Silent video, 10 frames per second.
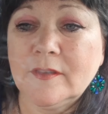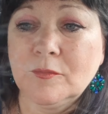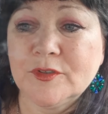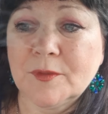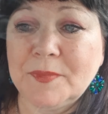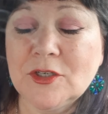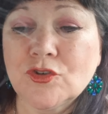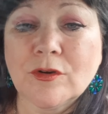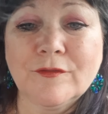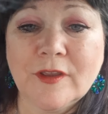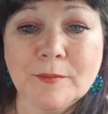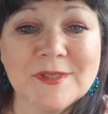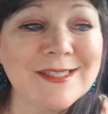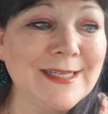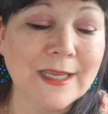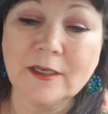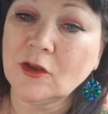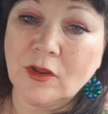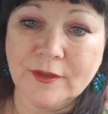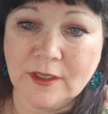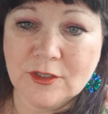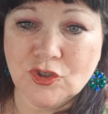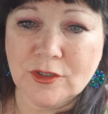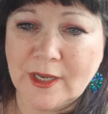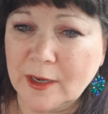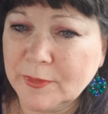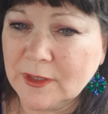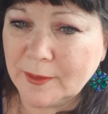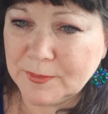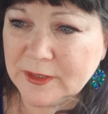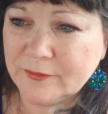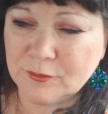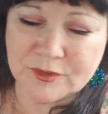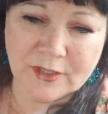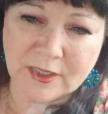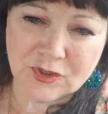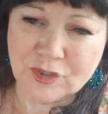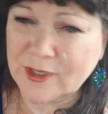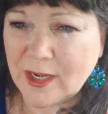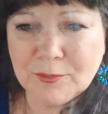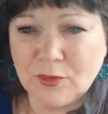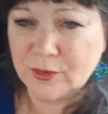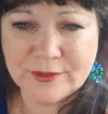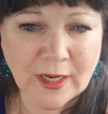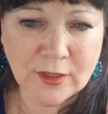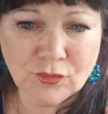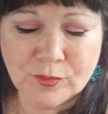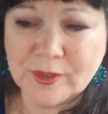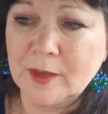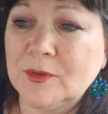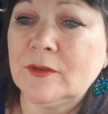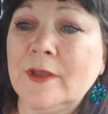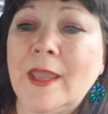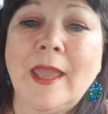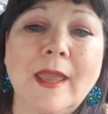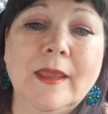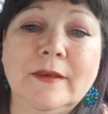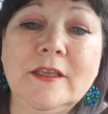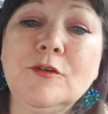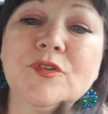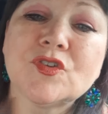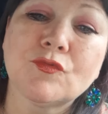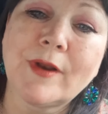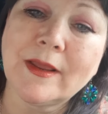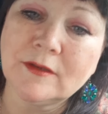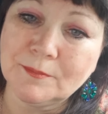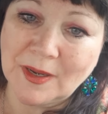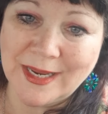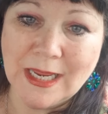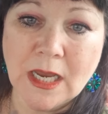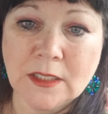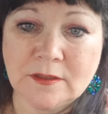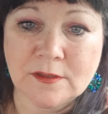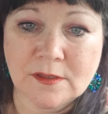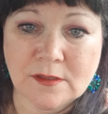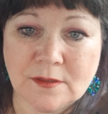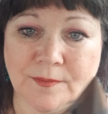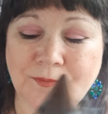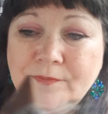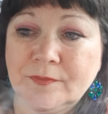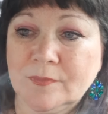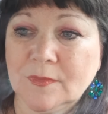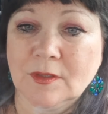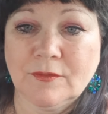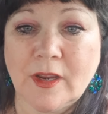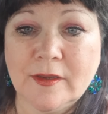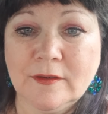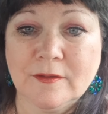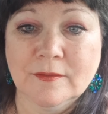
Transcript: there was a picture of him standing on the kitchen table. I believe it was the kitchen table or dining room table. And he was surrounded by guns, right?